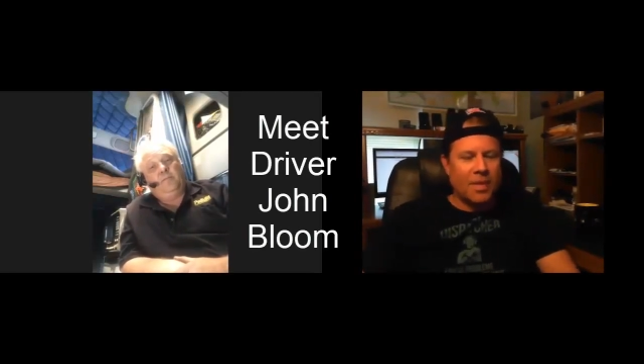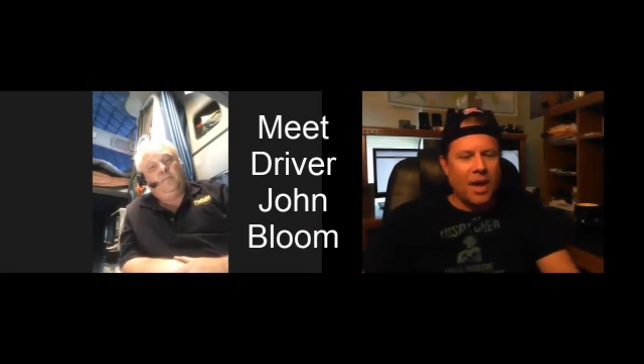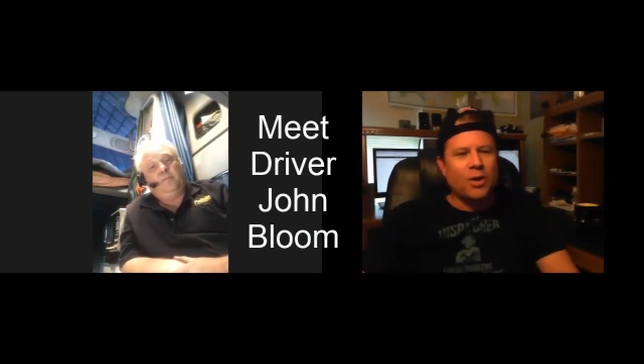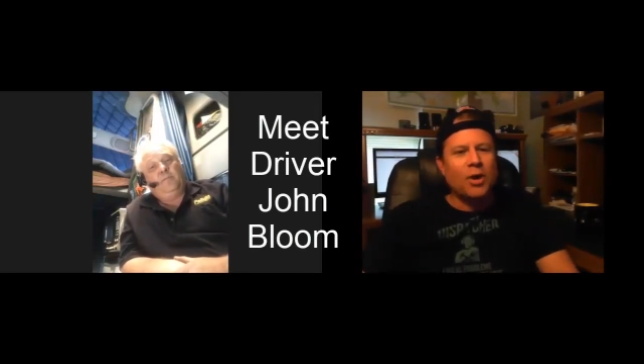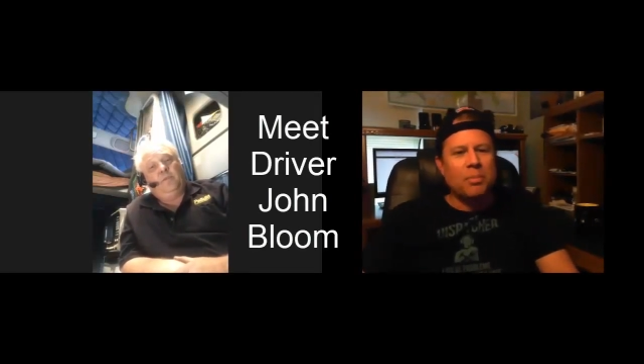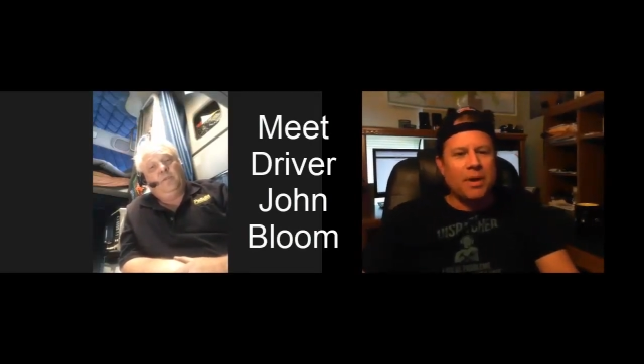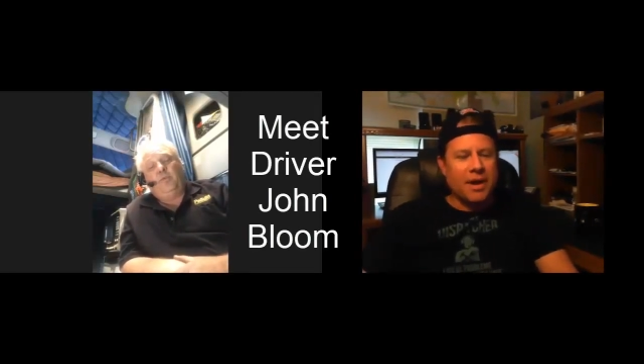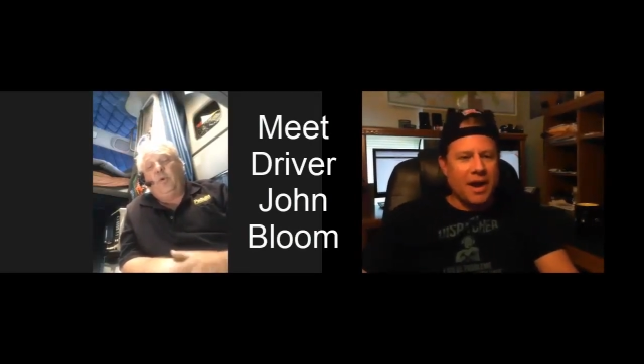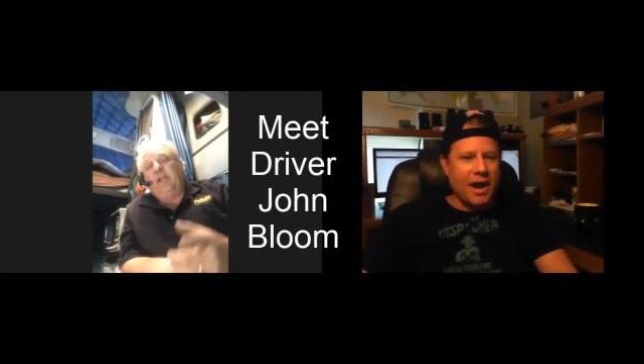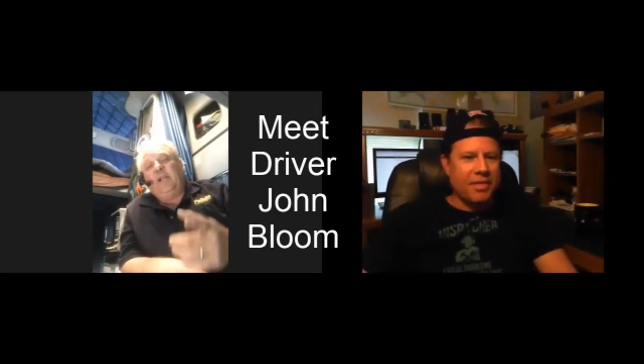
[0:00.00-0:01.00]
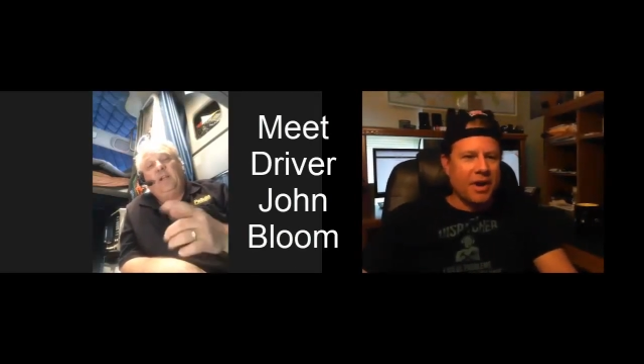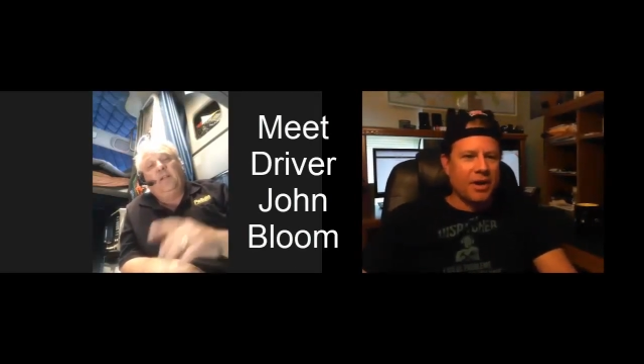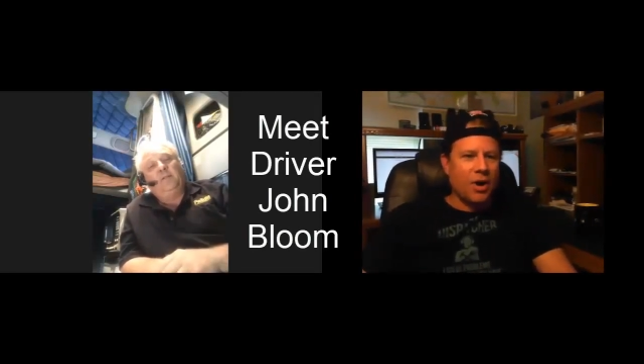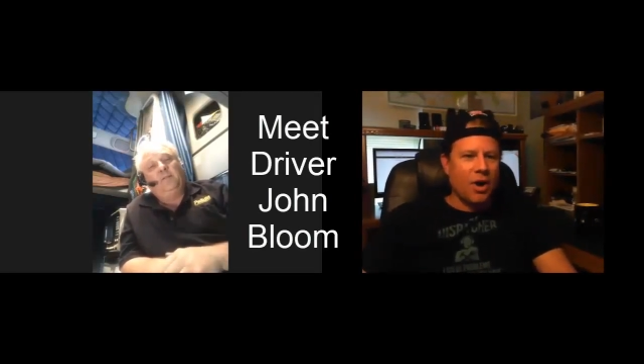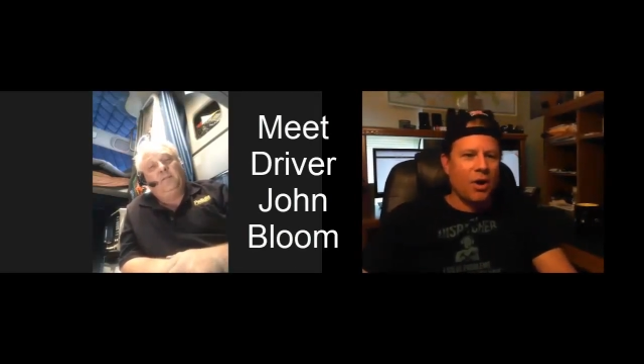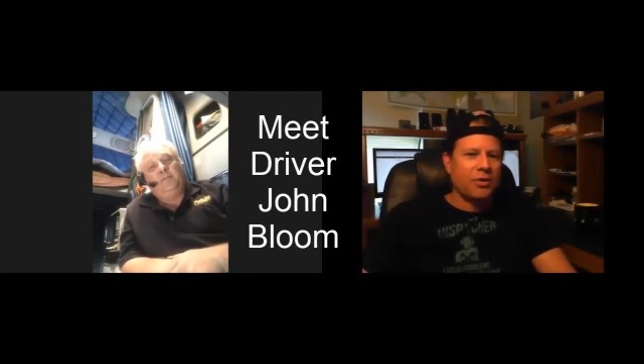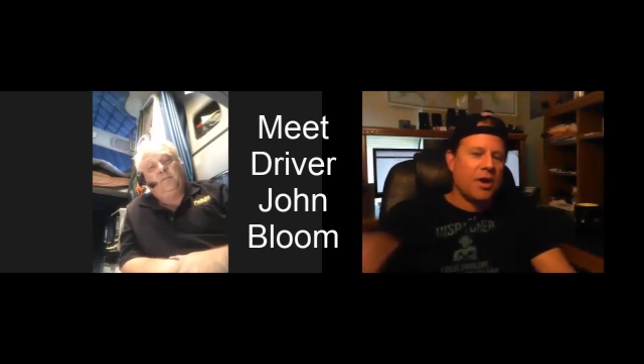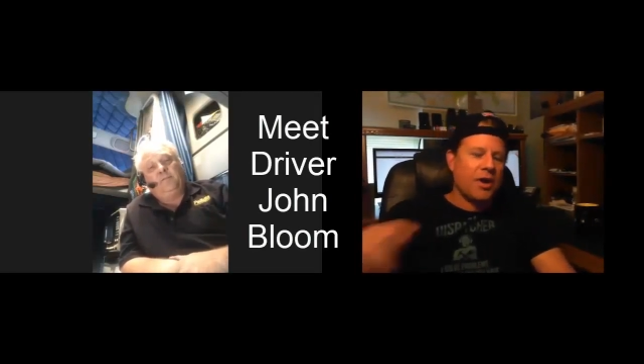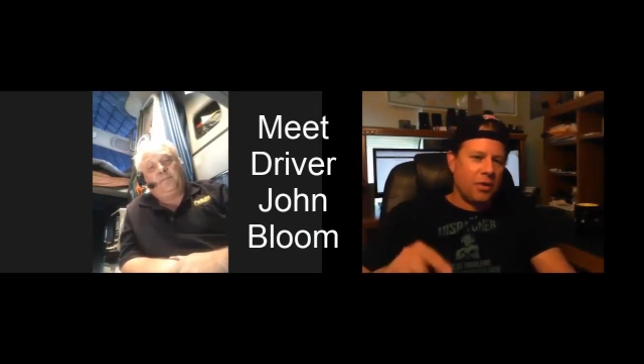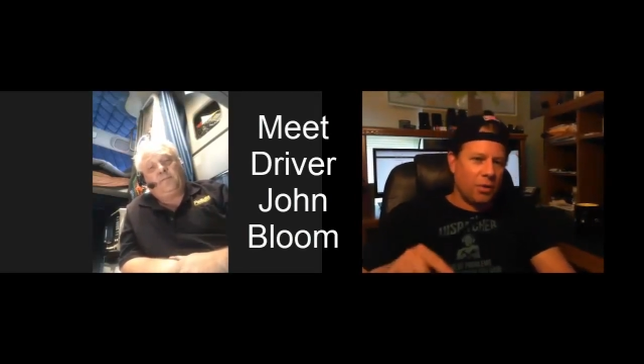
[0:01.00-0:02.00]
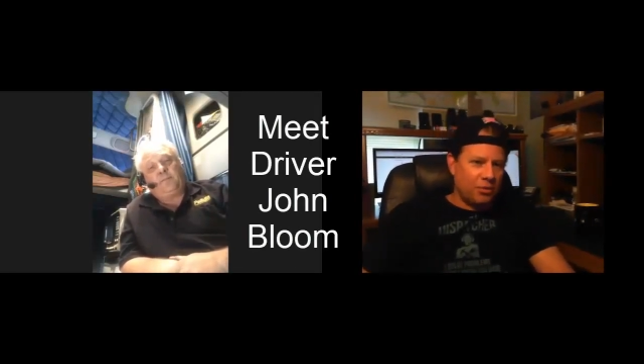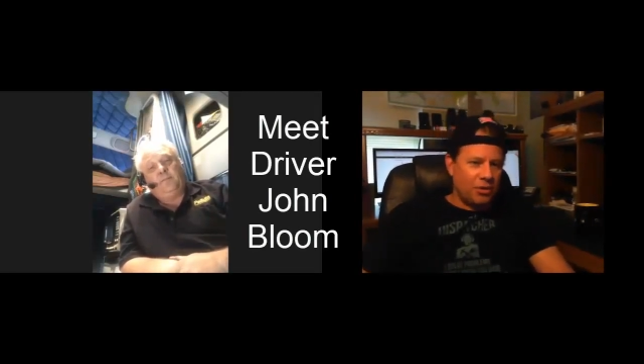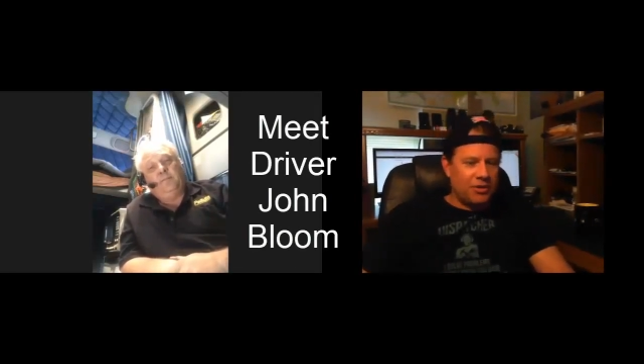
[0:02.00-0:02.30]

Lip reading: It could be a guy that I called. There was a